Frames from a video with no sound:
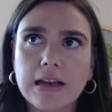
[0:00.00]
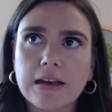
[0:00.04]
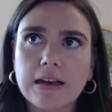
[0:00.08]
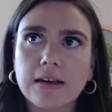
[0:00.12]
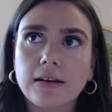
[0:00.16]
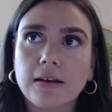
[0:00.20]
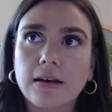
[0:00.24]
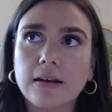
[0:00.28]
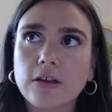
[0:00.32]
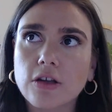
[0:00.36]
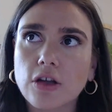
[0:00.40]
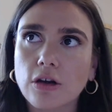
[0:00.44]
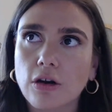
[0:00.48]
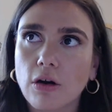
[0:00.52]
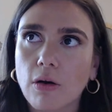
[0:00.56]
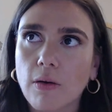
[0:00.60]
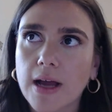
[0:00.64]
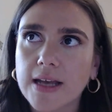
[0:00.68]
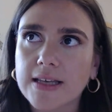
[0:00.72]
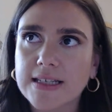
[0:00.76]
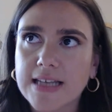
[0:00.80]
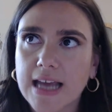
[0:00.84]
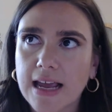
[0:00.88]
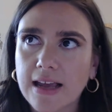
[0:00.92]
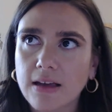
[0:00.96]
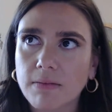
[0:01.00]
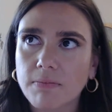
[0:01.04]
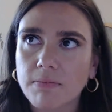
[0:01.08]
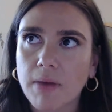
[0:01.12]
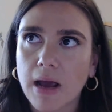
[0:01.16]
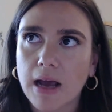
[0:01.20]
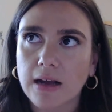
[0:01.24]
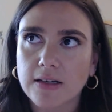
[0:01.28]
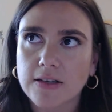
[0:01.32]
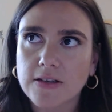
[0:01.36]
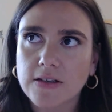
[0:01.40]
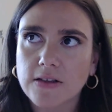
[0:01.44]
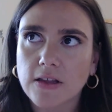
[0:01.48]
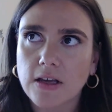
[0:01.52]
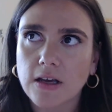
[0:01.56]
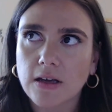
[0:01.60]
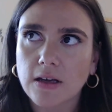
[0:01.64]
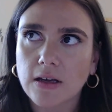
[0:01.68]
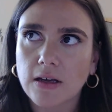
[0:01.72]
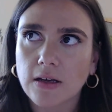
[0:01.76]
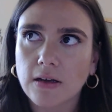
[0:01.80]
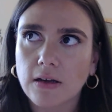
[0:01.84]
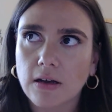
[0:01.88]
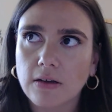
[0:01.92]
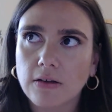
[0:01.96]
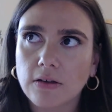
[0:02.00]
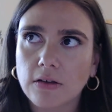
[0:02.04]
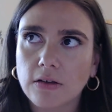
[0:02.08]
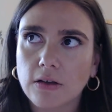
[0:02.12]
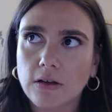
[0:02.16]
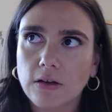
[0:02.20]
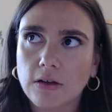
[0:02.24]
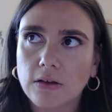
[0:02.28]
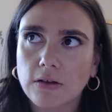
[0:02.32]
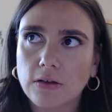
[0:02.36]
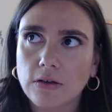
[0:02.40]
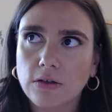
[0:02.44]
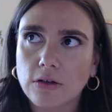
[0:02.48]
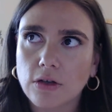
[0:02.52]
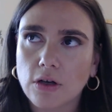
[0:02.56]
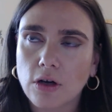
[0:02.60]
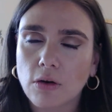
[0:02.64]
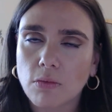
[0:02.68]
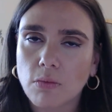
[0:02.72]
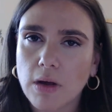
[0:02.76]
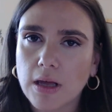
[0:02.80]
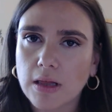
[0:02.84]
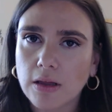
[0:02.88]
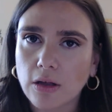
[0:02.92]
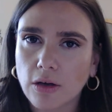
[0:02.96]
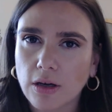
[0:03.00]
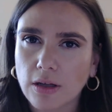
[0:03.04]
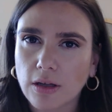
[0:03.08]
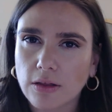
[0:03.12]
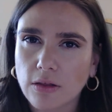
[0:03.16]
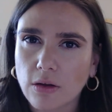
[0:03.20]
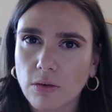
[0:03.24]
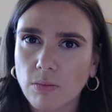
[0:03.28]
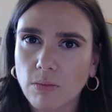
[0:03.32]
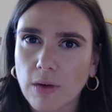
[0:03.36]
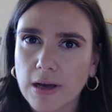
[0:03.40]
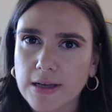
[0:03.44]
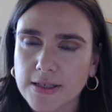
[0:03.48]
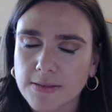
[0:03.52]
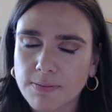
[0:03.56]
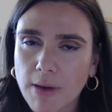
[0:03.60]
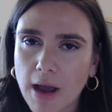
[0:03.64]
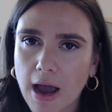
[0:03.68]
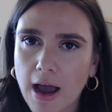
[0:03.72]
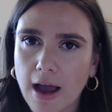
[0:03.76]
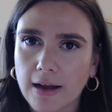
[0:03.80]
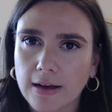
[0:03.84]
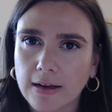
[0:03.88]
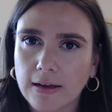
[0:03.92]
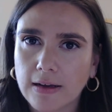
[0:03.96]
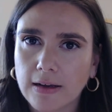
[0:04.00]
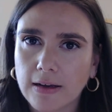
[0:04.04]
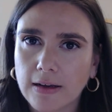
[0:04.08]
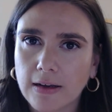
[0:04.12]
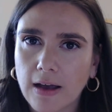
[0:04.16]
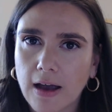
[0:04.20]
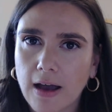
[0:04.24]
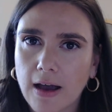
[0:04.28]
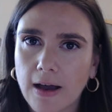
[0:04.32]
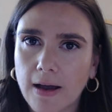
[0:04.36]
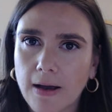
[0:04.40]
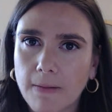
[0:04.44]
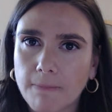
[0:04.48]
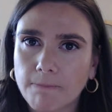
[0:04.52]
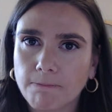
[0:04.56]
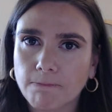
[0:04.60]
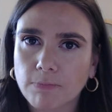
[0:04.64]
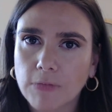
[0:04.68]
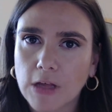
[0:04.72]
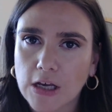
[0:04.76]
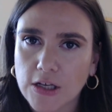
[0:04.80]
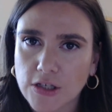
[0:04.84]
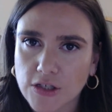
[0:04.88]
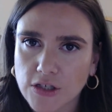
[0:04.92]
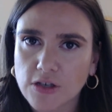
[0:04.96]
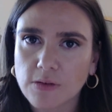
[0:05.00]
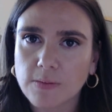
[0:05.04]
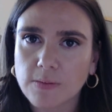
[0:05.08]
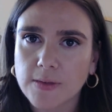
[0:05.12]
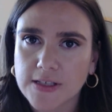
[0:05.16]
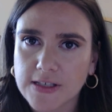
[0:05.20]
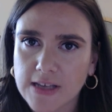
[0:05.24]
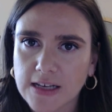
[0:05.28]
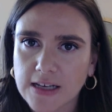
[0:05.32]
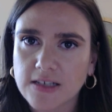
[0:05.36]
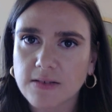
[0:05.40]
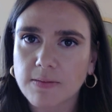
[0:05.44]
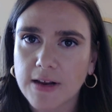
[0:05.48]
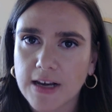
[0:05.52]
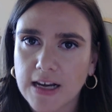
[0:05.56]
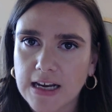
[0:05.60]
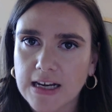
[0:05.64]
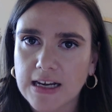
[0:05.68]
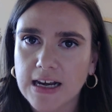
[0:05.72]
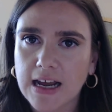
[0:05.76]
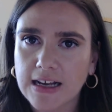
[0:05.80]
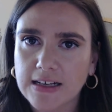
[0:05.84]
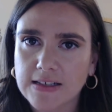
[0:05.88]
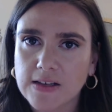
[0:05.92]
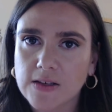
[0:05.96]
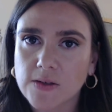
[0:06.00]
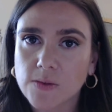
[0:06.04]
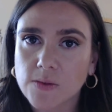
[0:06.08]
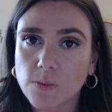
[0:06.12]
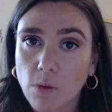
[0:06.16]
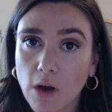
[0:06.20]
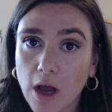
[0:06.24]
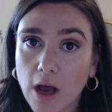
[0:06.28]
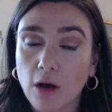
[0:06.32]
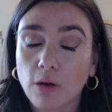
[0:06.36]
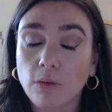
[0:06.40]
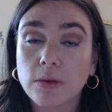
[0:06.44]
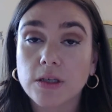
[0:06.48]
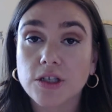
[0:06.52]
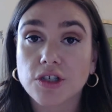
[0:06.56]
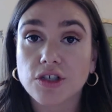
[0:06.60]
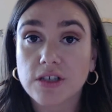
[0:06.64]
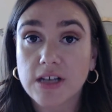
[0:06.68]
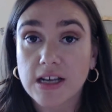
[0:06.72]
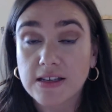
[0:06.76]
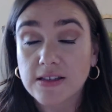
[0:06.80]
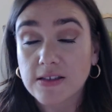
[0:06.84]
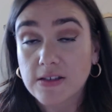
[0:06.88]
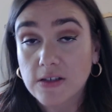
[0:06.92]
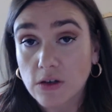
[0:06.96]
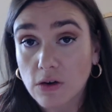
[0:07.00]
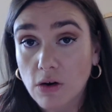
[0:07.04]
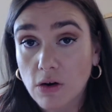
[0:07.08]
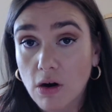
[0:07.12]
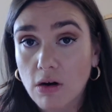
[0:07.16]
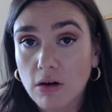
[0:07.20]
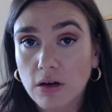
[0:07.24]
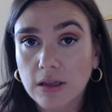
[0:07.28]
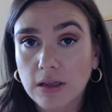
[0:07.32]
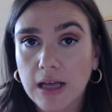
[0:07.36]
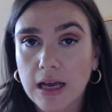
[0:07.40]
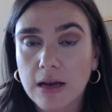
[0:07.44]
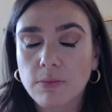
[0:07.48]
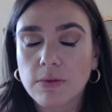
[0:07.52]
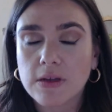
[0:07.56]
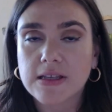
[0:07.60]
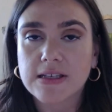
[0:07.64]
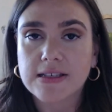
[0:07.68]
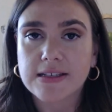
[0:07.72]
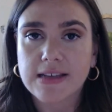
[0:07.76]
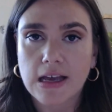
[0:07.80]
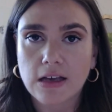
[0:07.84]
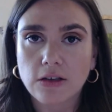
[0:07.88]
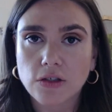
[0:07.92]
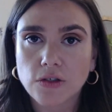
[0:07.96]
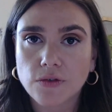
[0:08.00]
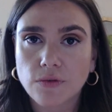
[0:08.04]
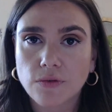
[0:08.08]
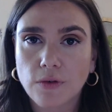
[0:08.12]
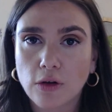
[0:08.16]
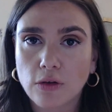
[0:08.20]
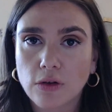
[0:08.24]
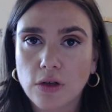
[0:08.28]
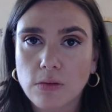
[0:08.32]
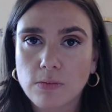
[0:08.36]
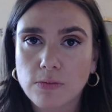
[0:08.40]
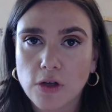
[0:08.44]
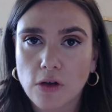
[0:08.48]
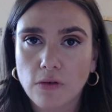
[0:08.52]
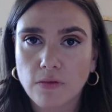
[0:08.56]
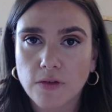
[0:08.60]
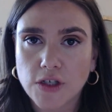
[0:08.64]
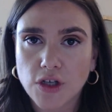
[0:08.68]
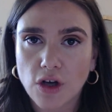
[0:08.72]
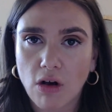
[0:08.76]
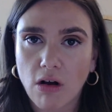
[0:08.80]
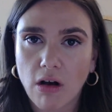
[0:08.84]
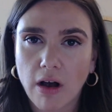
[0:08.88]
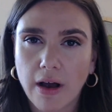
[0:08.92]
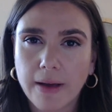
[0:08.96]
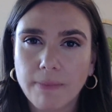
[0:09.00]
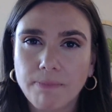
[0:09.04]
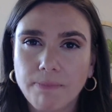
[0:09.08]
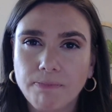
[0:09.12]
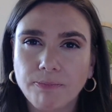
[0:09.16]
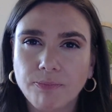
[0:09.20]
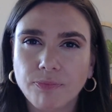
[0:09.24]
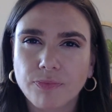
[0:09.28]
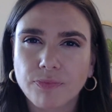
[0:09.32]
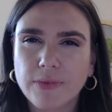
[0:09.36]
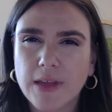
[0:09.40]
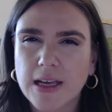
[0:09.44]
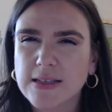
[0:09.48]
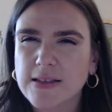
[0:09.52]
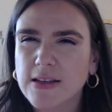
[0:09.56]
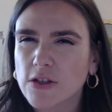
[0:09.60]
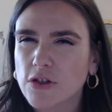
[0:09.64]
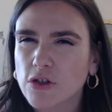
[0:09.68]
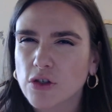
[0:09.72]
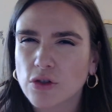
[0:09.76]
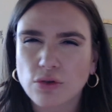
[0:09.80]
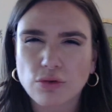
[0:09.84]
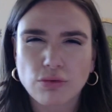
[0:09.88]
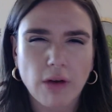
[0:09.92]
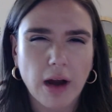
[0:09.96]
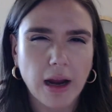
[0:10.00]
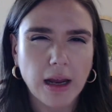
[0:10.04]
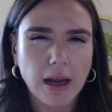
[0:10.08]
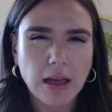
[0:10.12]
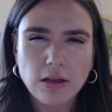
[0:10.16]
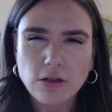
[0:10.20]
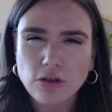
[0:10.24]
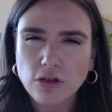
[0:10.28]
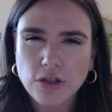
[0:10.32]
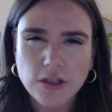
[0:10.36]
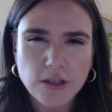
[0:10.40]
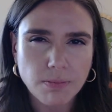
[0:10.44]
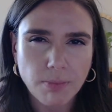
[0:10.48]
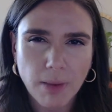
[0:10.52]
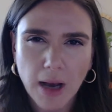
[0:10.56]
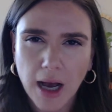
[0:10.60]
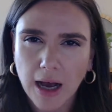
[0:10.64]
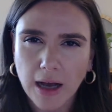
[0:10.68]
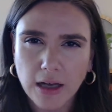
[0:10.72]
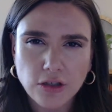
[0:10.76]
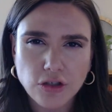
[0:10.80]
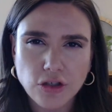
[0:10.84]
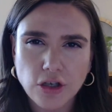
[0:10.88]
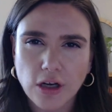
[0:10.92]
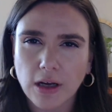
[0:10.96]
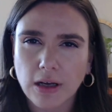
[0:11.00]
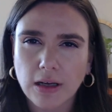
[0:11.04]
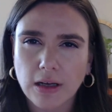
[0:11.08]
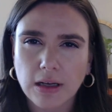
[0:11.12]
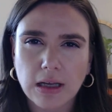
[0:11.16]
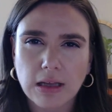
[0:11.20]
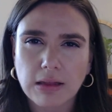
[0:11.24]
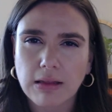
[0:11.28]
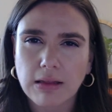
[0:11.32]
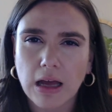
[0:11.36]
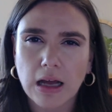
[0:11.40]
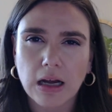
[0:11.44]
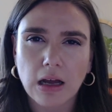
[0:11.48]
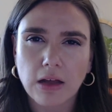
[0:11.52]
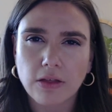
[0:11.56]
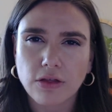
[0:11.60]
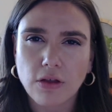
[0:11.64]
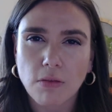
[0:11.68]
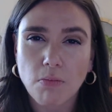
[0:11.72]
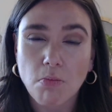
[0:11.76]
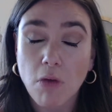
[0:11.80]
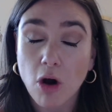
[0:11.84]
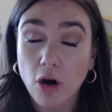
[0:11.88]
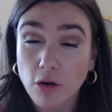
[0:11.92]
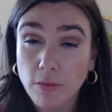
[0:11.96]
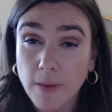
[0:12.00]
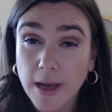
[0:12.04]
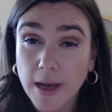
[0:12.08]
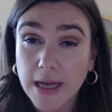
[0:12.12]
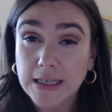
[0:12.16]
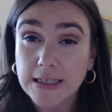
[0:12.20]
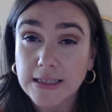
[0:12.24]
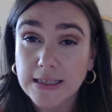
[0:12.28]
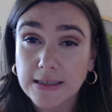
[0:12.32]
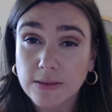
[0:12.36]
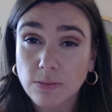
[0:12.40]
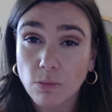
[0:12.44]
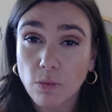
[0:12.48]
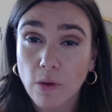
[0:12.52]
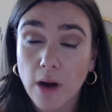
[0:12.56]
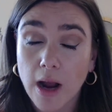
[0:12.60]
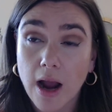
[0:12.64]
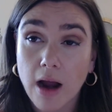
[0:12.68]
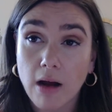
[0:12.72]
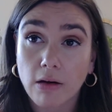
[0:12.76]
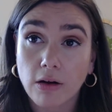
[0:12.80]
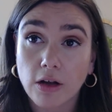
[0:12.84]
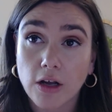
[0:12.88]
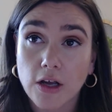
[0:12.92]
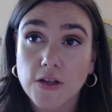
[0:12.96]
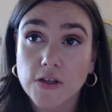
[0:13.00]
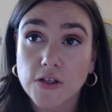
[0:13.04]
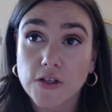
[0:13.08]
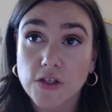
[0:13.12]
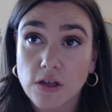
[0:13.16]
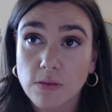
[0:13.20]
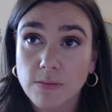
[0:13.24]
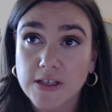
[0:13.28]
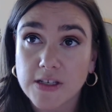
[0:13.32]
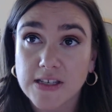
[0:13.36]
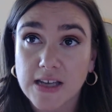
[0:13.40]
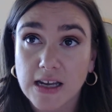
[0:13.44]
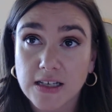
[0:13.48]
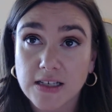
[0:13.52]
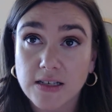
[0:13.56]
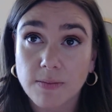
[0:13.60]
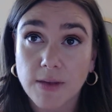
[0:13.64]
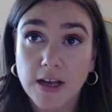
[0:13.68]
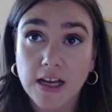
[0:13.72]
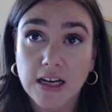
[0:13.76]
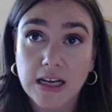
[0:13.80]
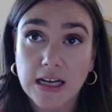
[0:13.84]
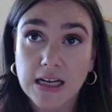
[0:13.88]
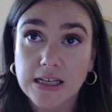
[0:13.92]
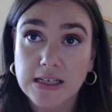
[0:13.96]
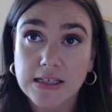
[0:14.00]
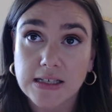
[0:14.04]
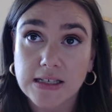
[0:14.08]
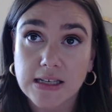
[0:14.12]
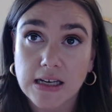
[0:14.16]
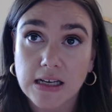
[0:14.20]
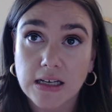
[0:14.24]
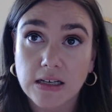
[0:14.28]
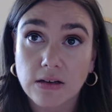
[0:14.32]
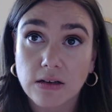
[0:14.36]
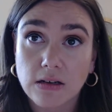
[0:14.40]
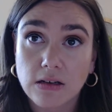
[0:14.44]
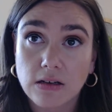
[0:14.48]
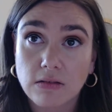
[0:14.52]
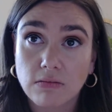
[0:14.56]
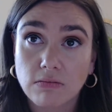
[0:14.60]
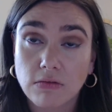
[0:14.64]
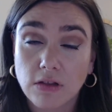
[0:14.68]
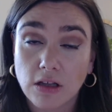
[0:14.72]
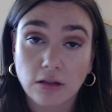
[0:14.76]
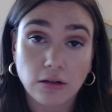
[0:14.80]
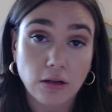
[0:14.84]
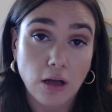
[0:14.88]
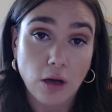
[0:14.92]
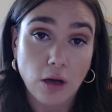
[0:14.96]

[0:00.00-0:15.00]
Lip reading: and I take it back to we look at the Westpac Consumer Sentiment Index as well, which tends to correlate with sales volumes over time. There's a strange departure in that at the moment, where consumer sentiment is at the